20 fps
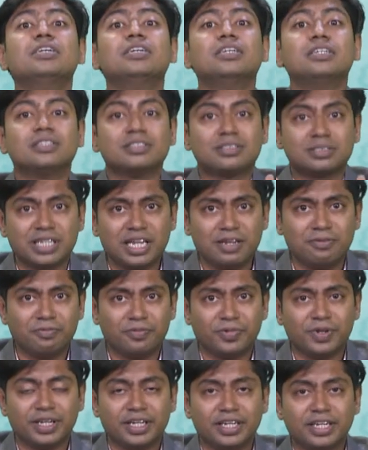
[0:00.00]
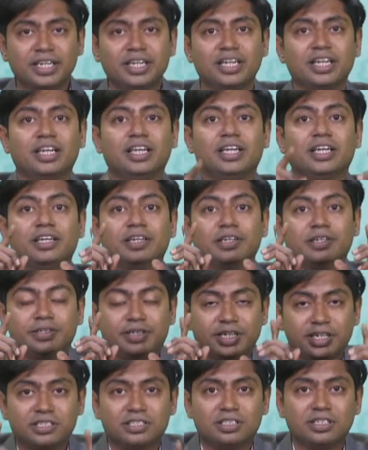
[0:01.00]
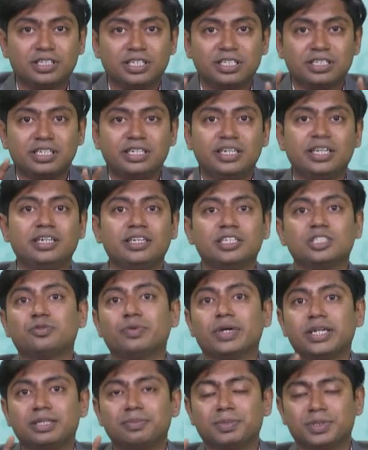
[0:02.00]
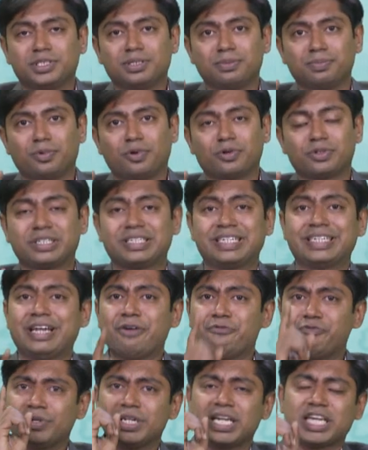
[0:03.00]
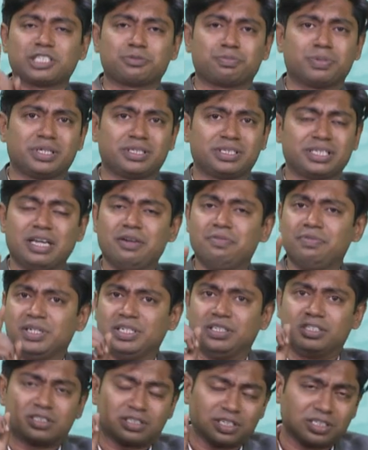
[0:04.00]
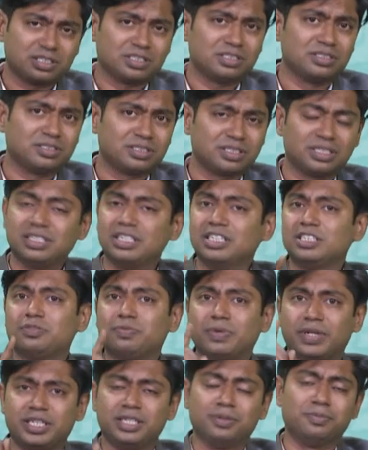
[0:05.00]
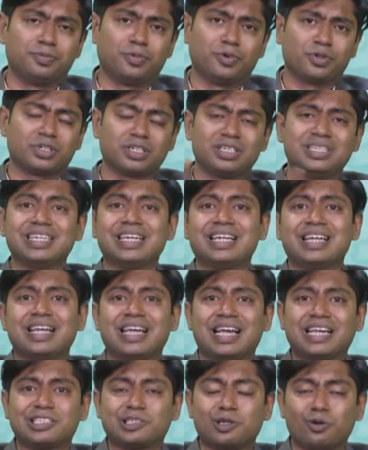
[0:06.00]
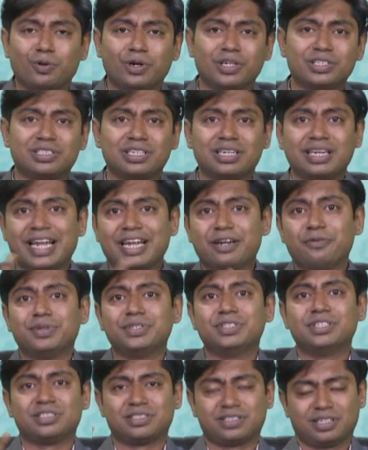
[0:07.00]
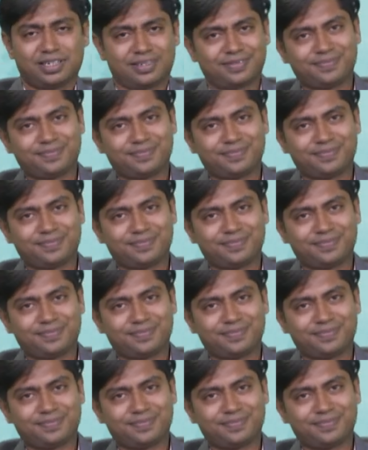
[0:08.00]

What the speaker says: Same way, dictionary reading is very much important, and every aspect, every instructions is very important as long as the language is there.